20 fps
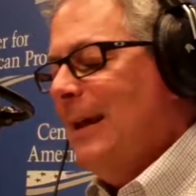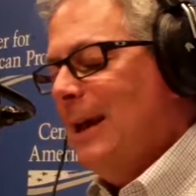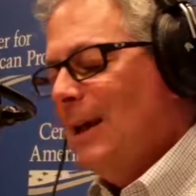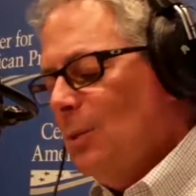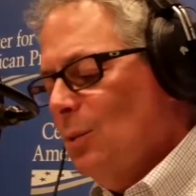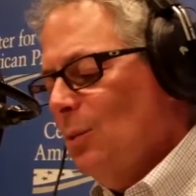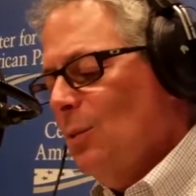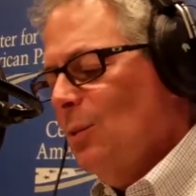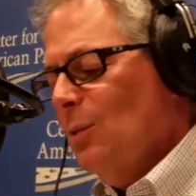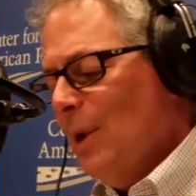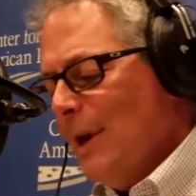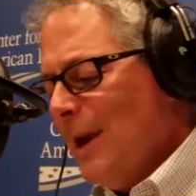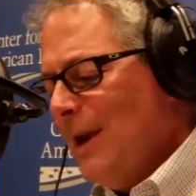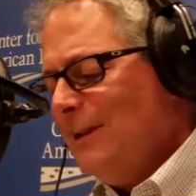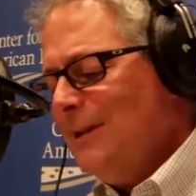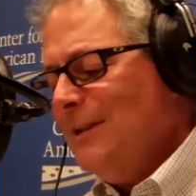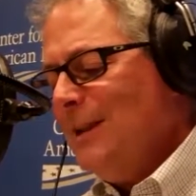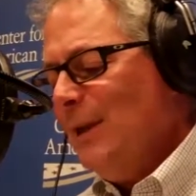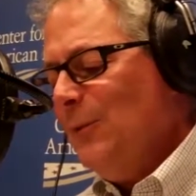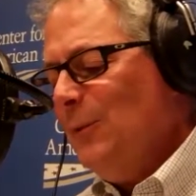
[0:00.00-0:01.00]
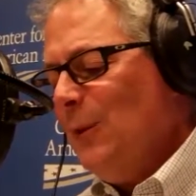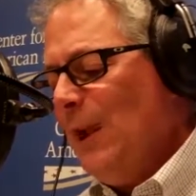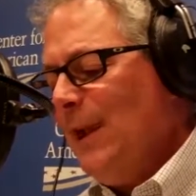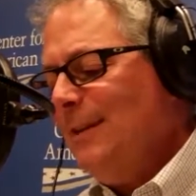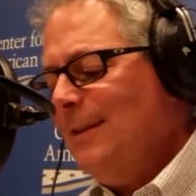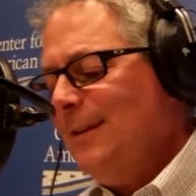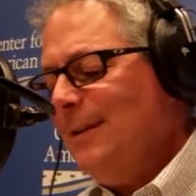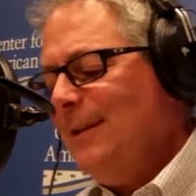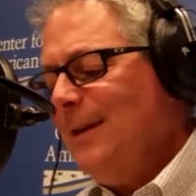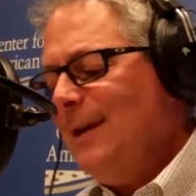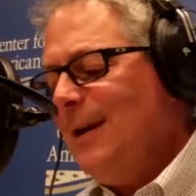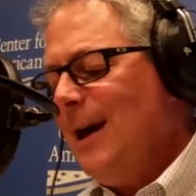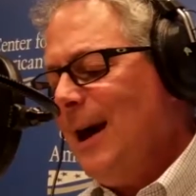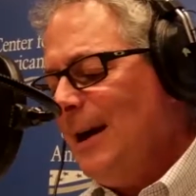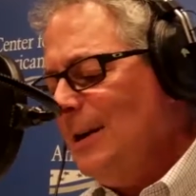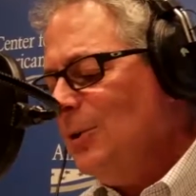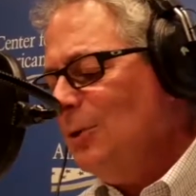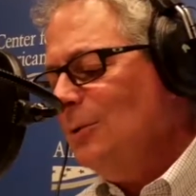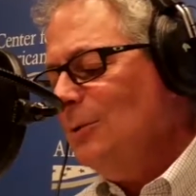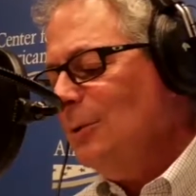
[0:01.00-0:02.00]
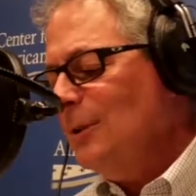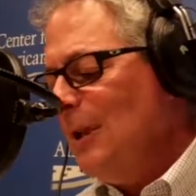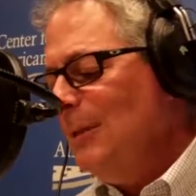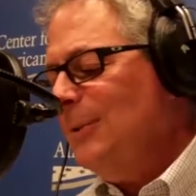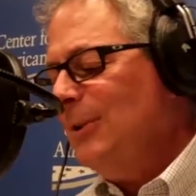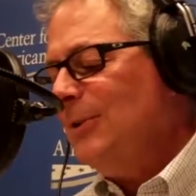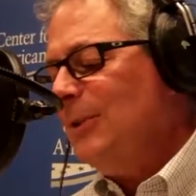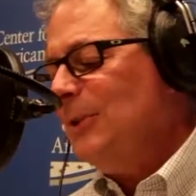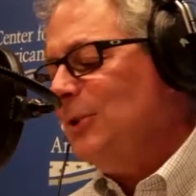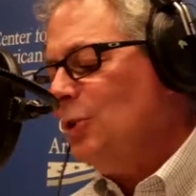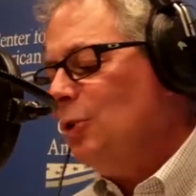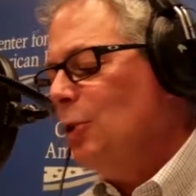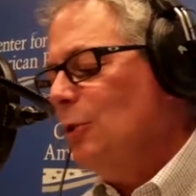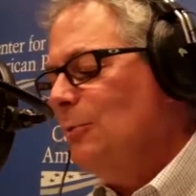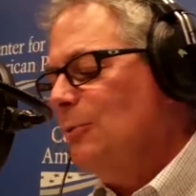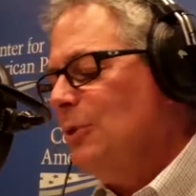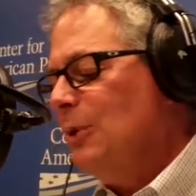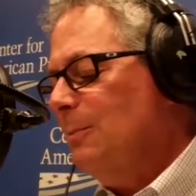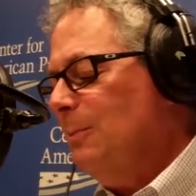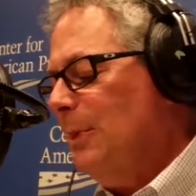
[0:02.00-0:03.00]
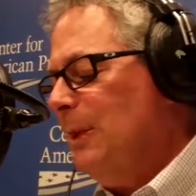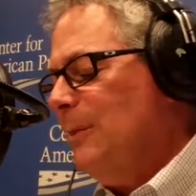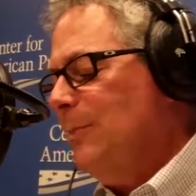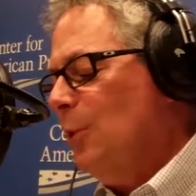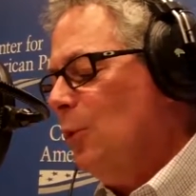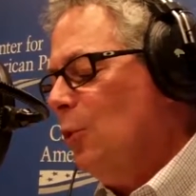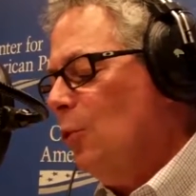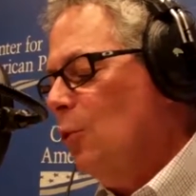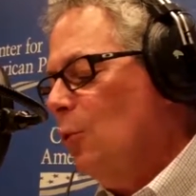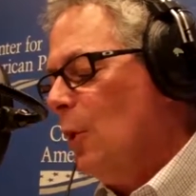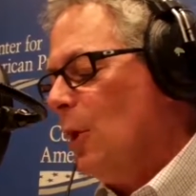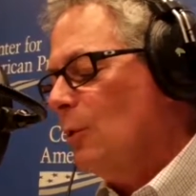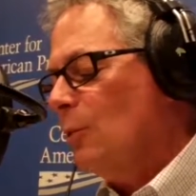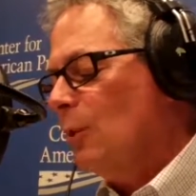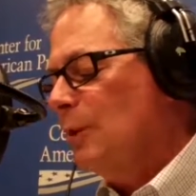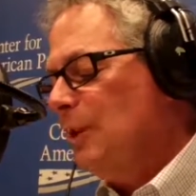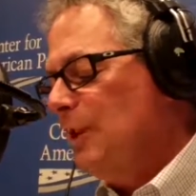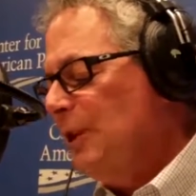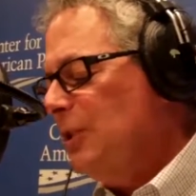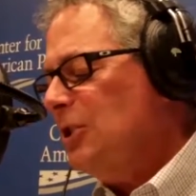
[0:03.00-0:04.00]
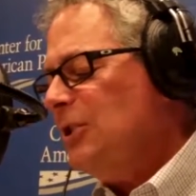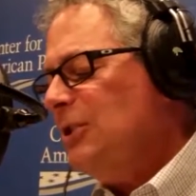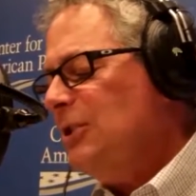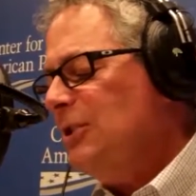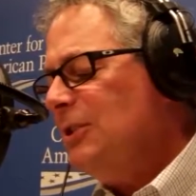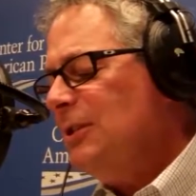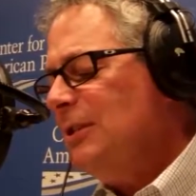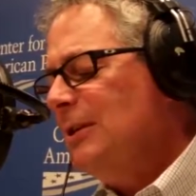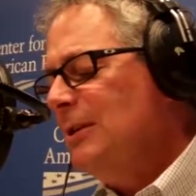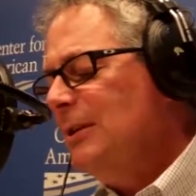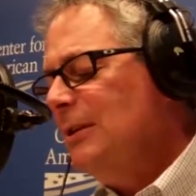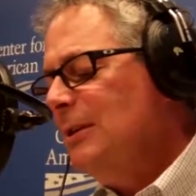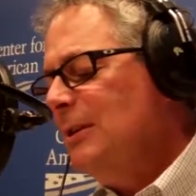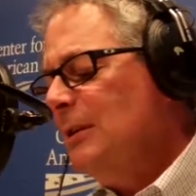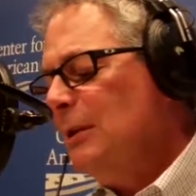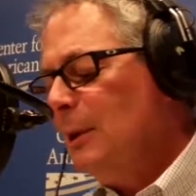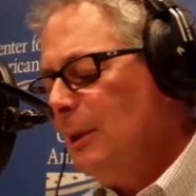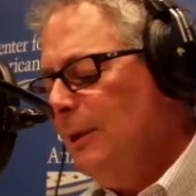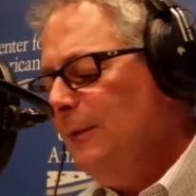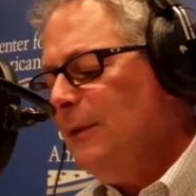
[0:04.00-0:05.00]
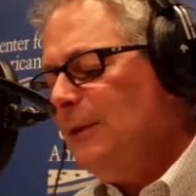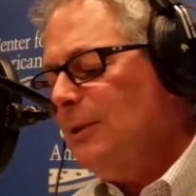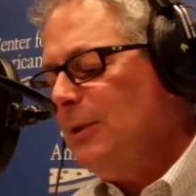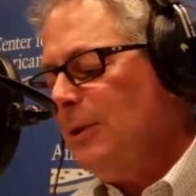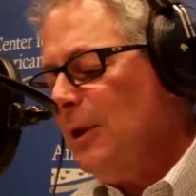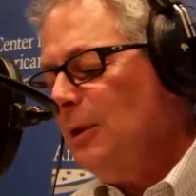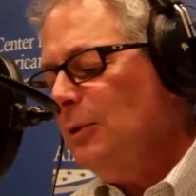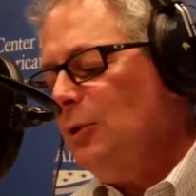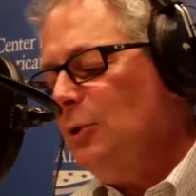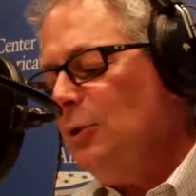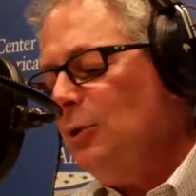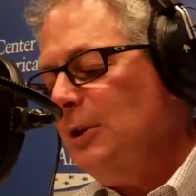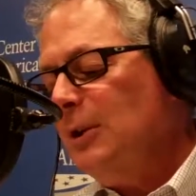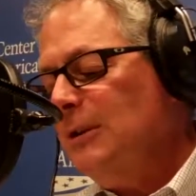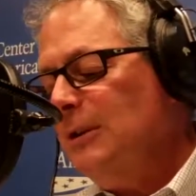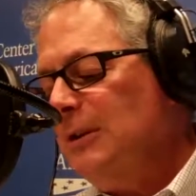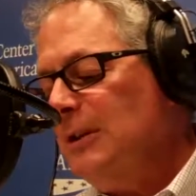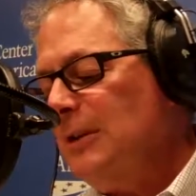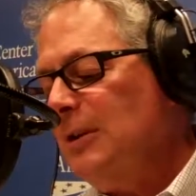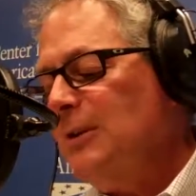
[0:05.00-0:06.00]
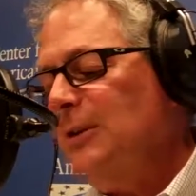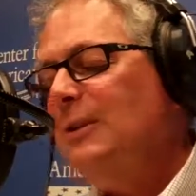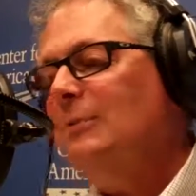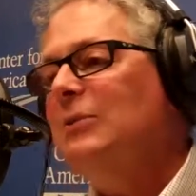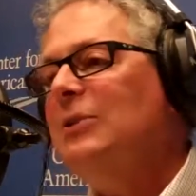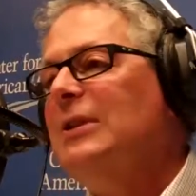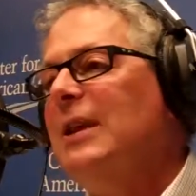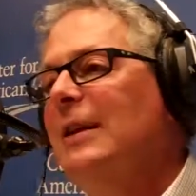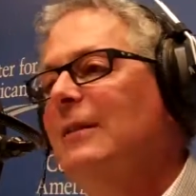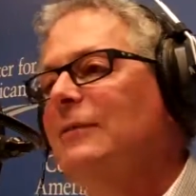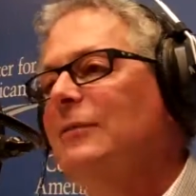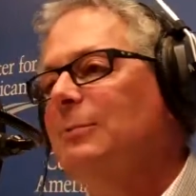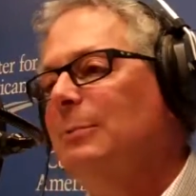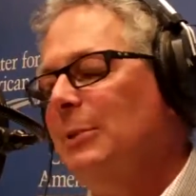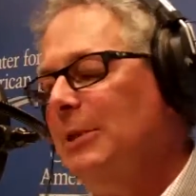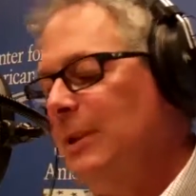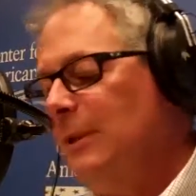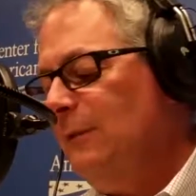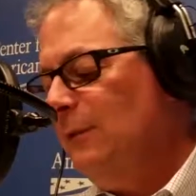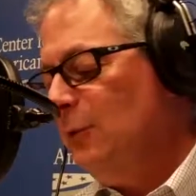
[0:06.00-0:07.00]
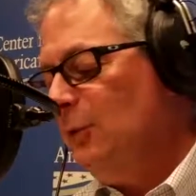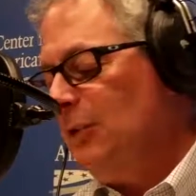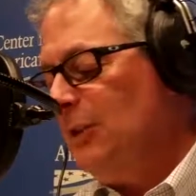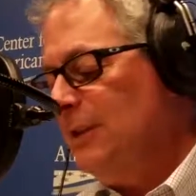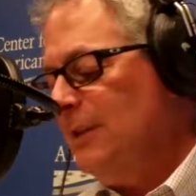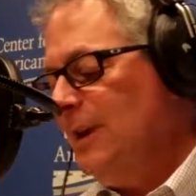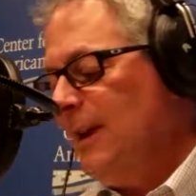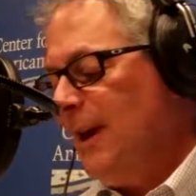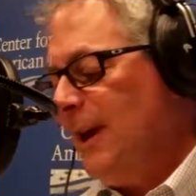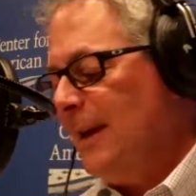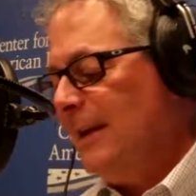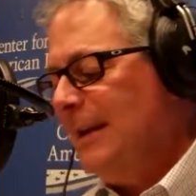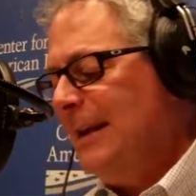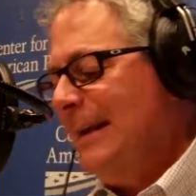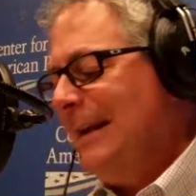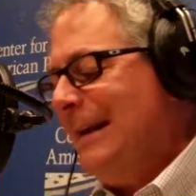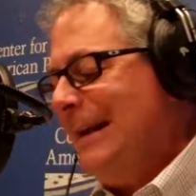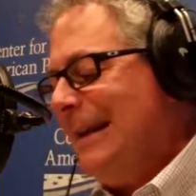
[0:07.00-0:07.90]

And when I say faith, I don't limit the term to people who are religious or even to those who consider themselves believers in God.